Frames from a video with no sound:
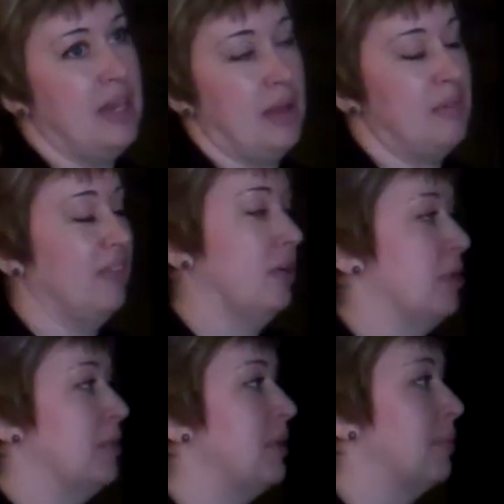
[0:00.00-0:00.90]
It might not be very
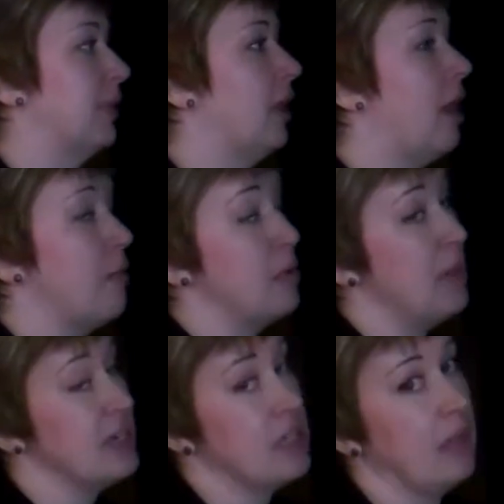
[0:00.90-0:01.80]
many people at all. We
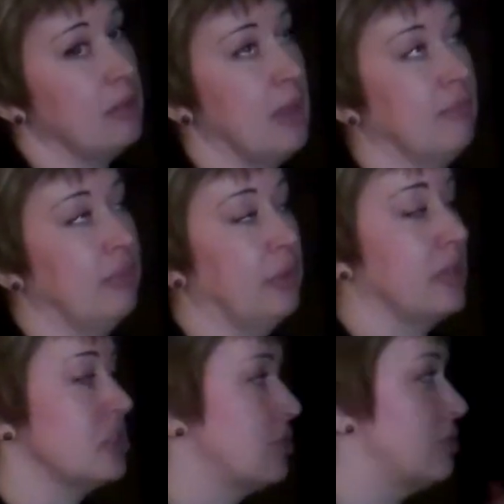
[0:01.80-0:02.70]
may tell the main floor
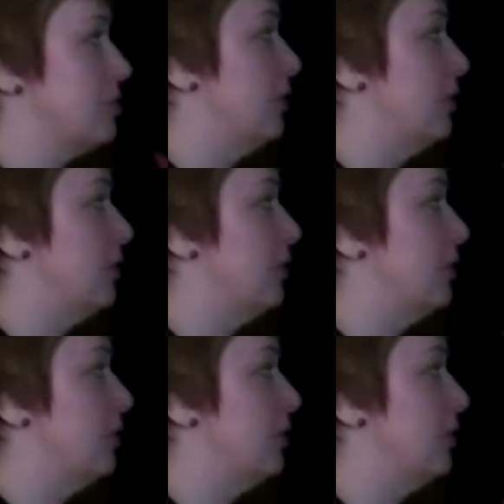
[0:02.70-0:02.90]
ushers